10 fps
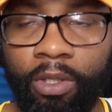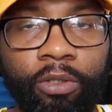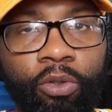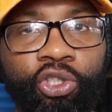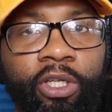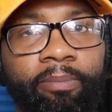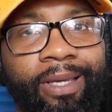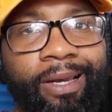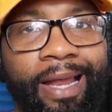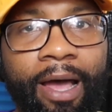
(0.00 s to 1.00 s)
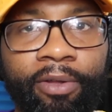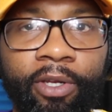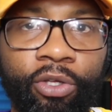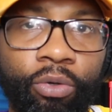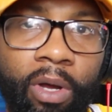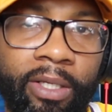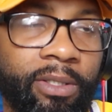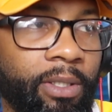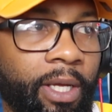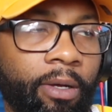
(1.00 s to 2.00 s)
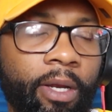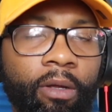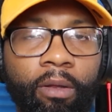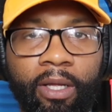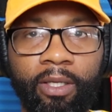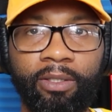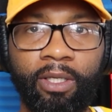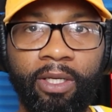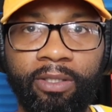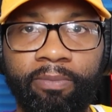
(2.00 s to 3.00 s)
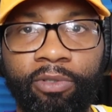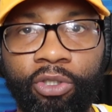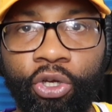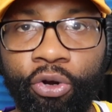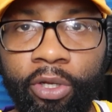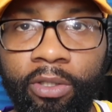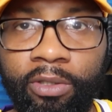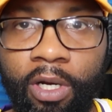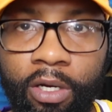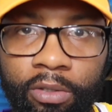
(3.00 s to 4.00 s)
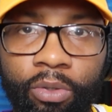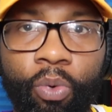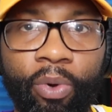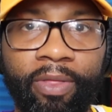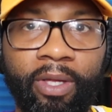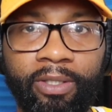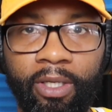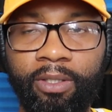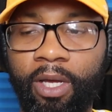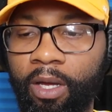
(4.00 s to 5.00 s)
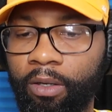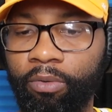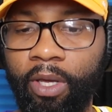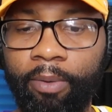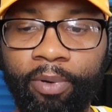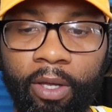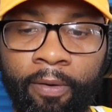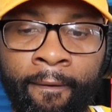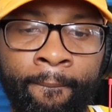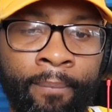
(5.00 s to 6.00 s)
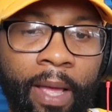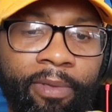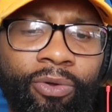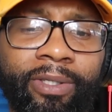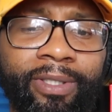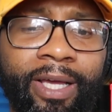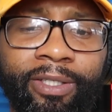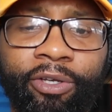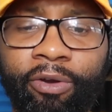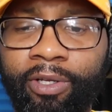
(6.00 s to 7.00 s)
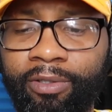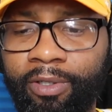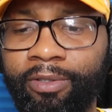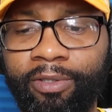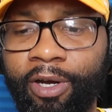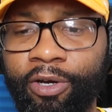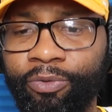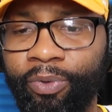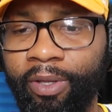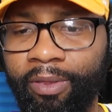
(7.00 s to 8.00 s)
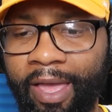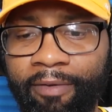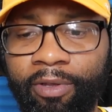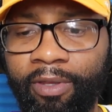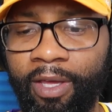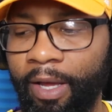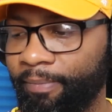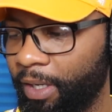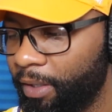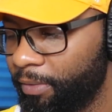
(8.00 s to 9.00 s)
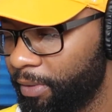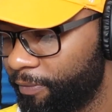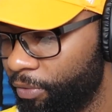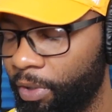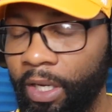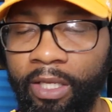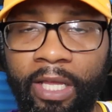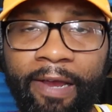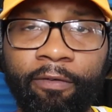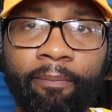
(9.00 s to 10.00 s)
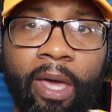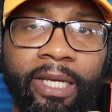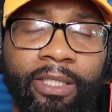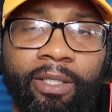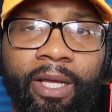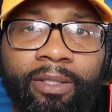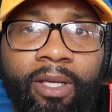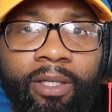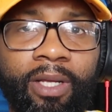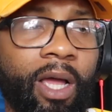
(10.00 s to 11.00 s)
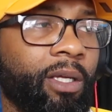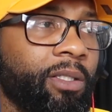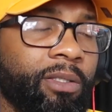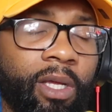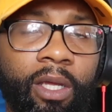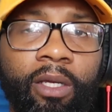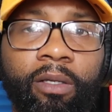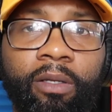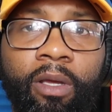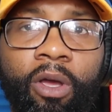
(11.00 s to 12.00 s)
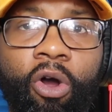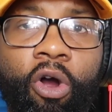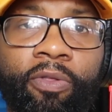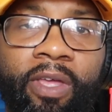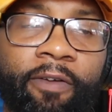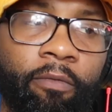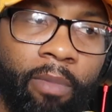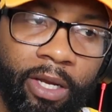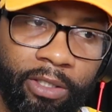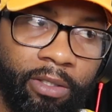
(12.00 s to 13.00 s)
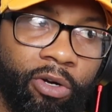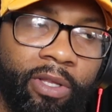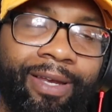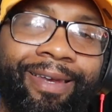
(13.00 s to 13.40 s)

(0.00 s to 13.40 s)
So should it be allowed in the U.S.? Now, I know, like they say, there's some security concerns with TikTok, okay? But, I mean, you could say there's security concerns with everything. I mean, if you look at the information that TikTok is taking, or the information or the